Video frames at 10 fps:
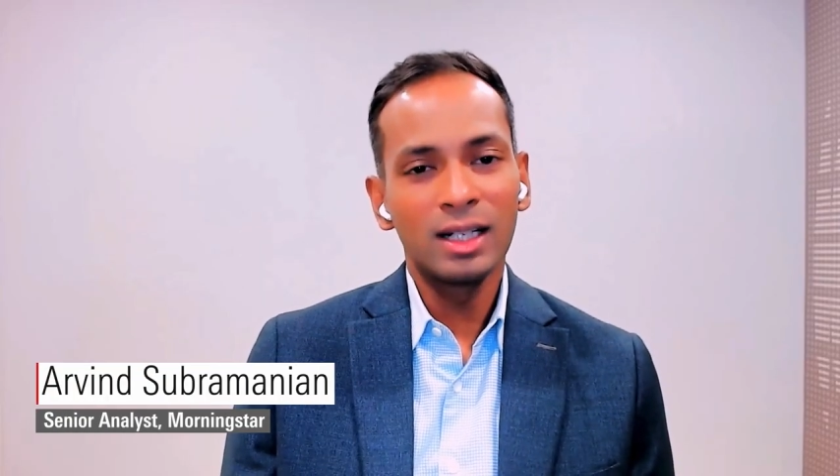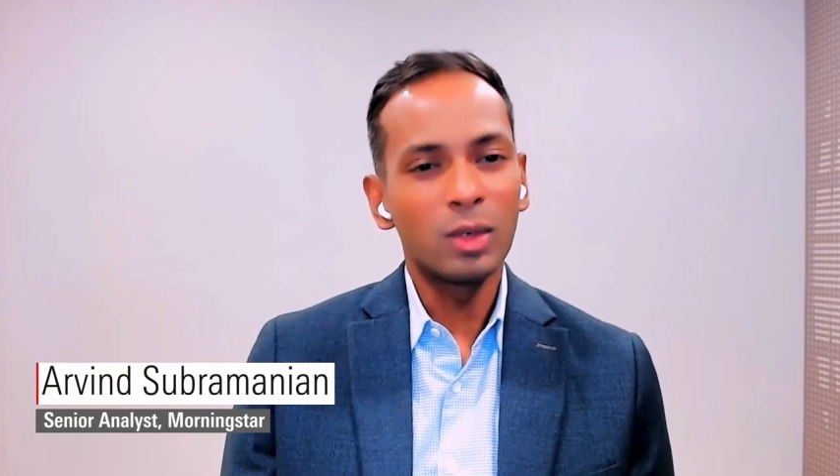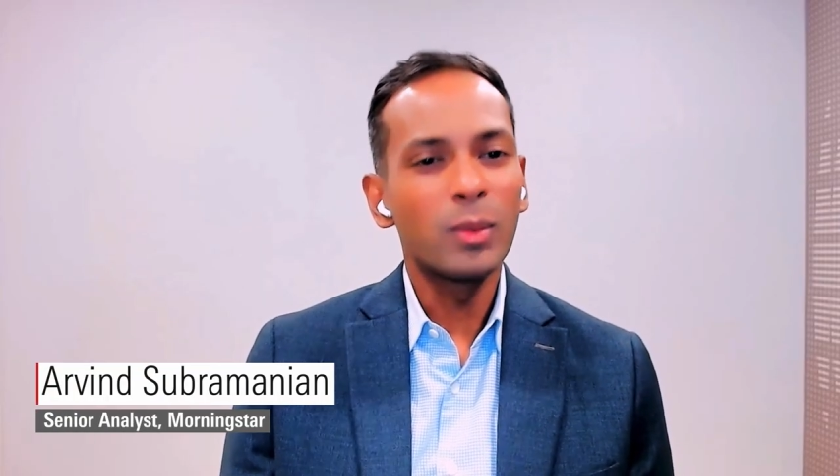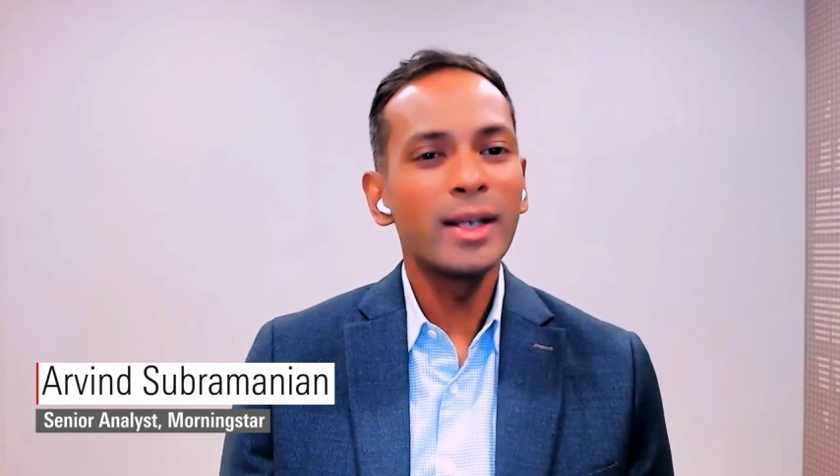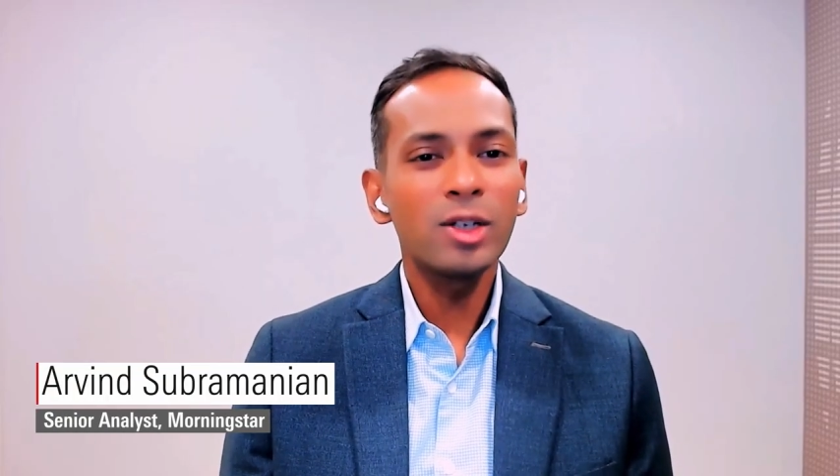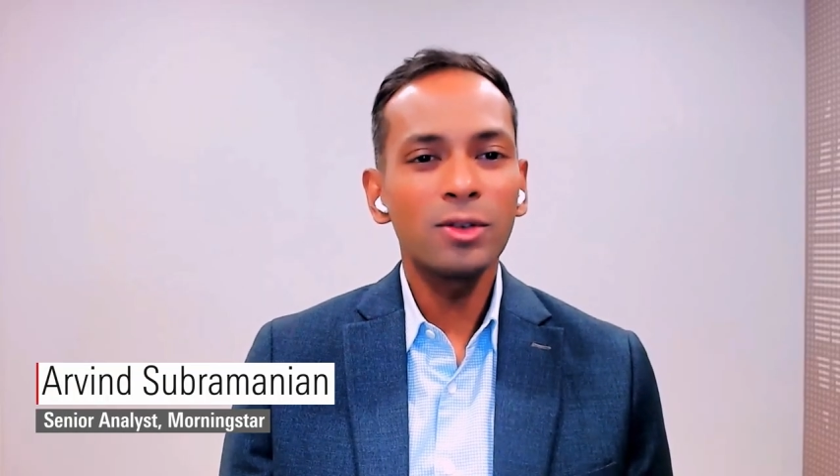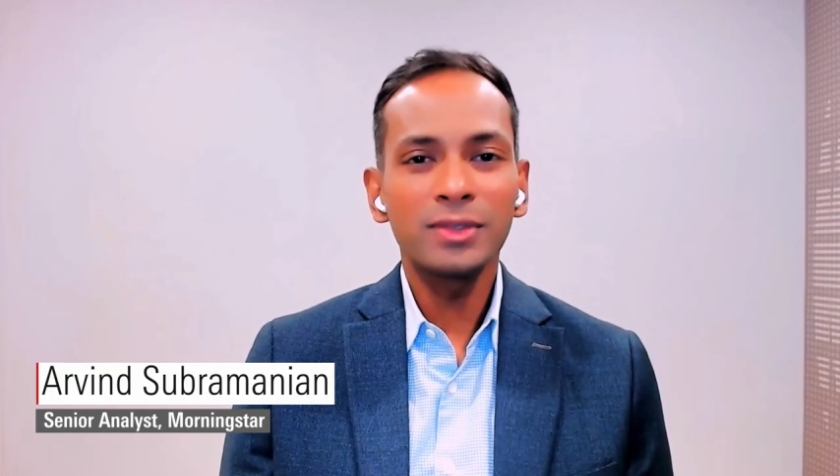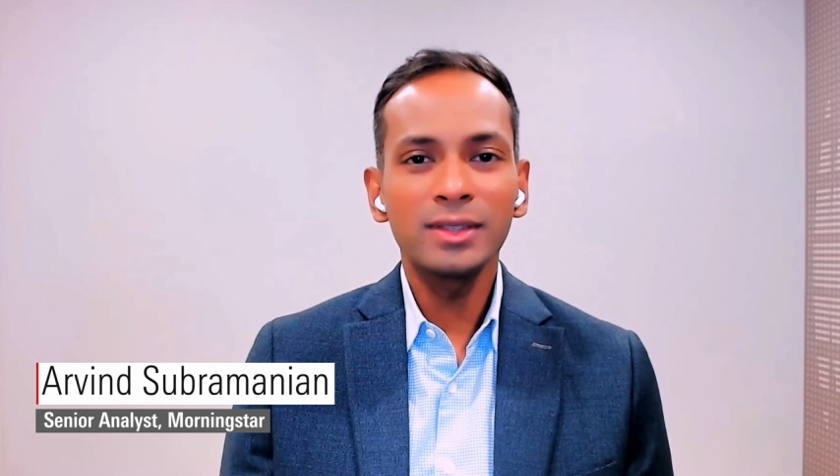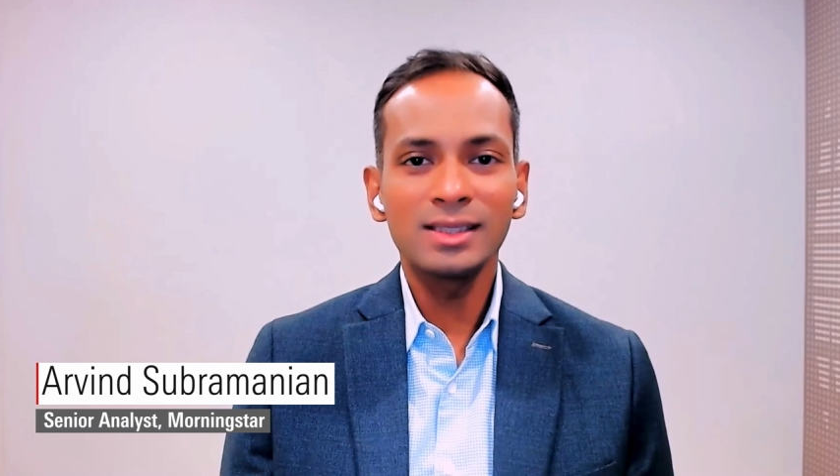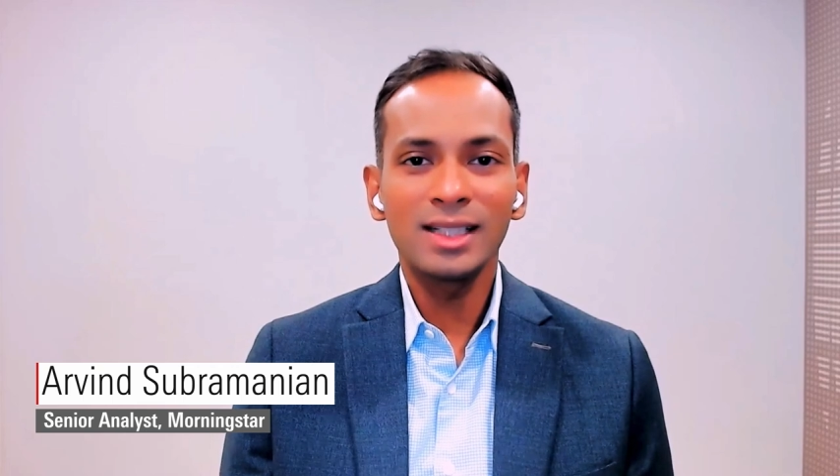Now, very
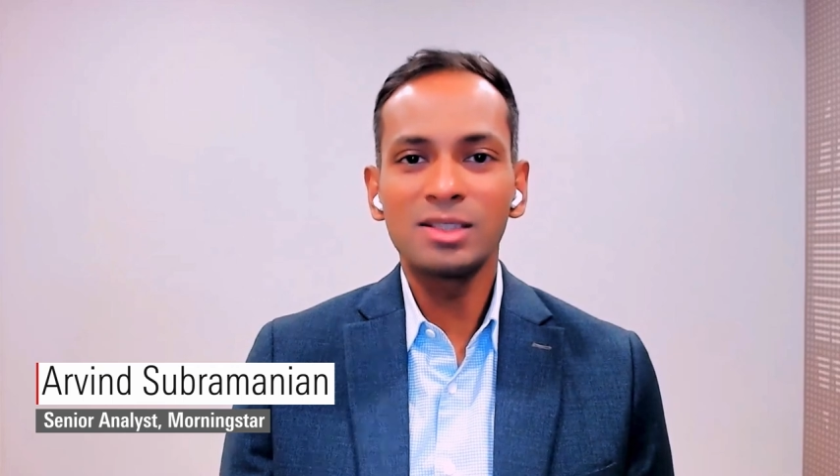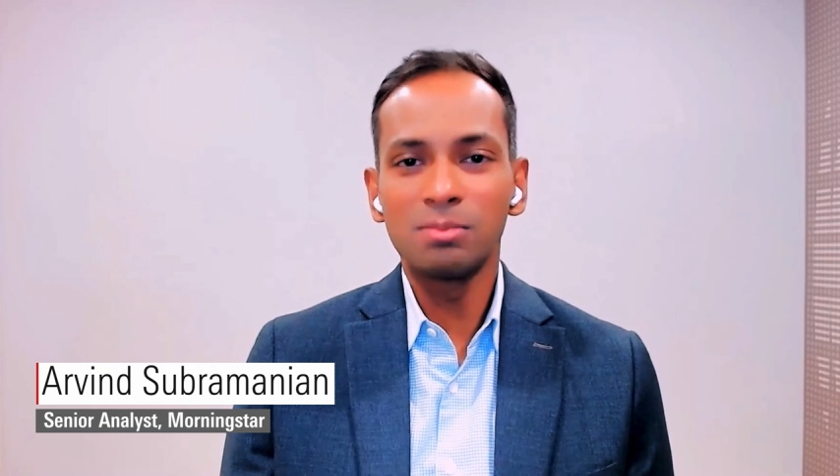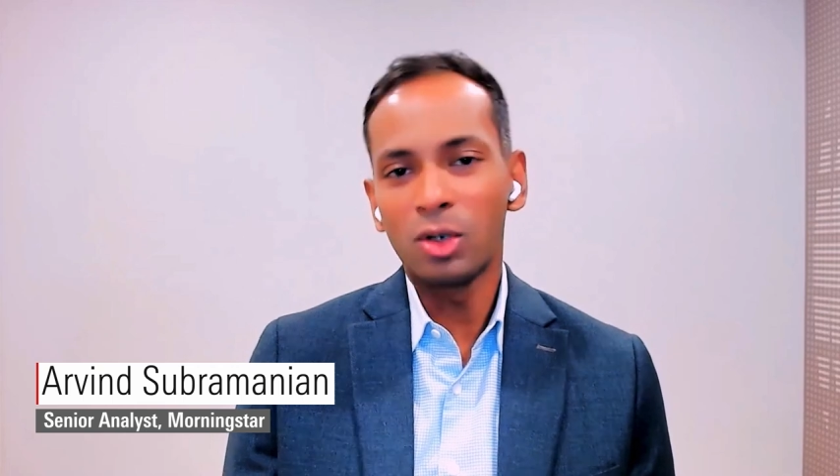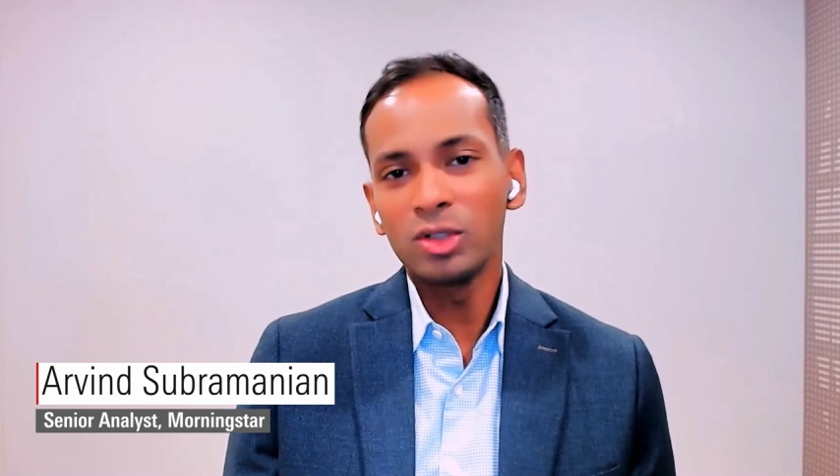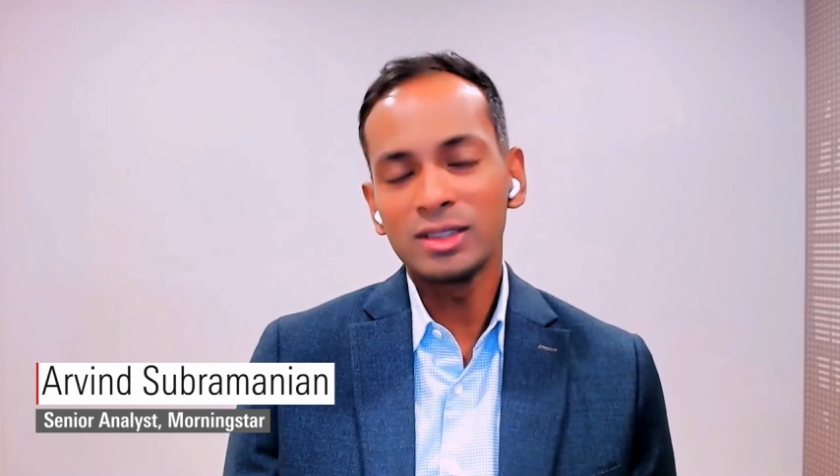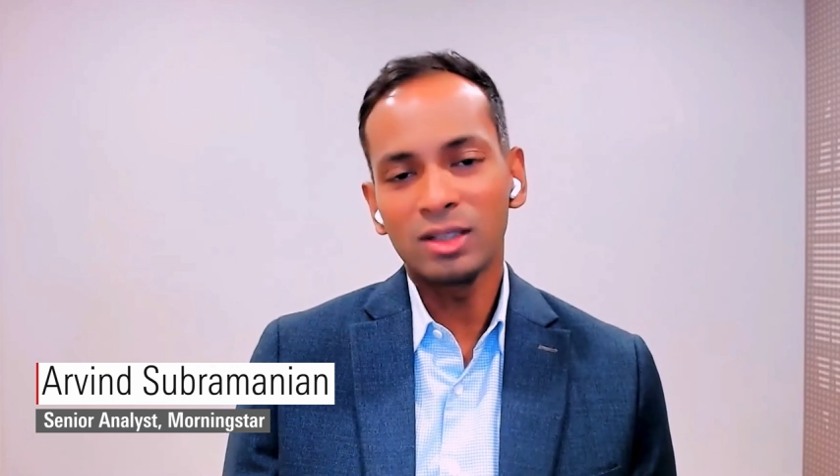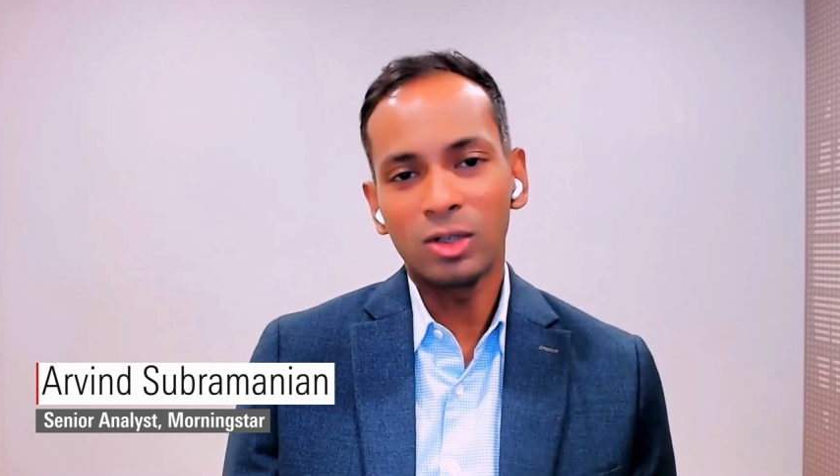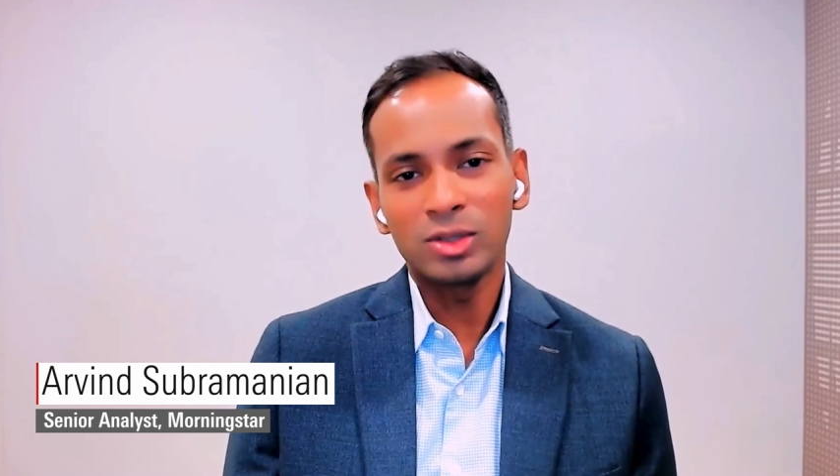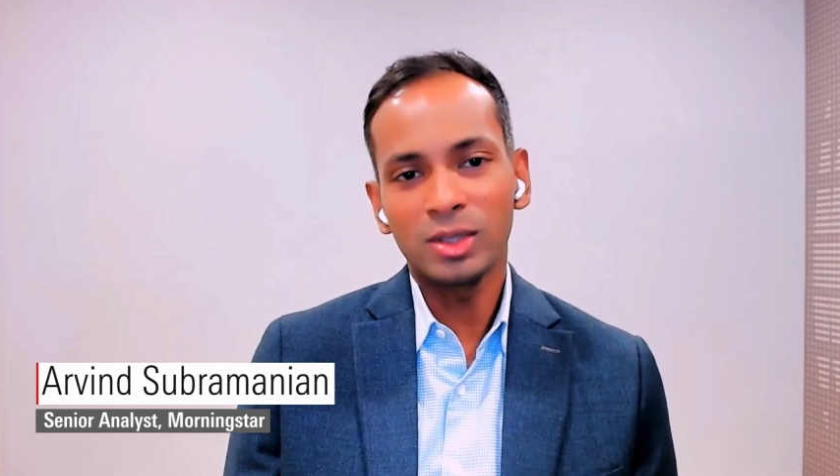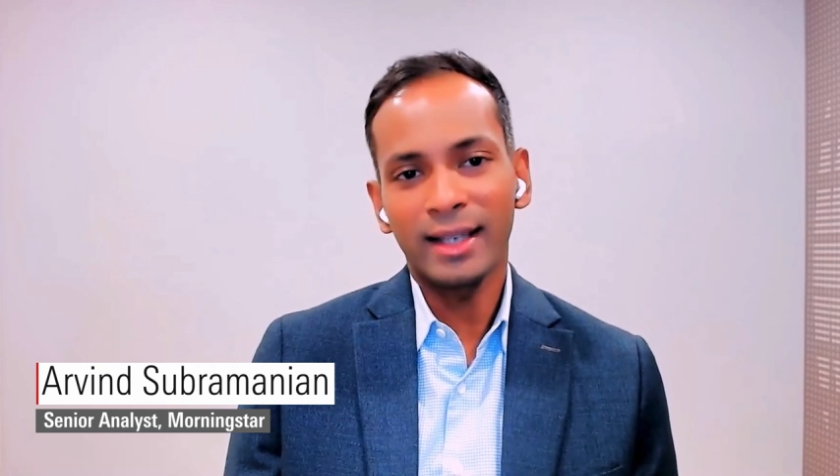often such bonds are also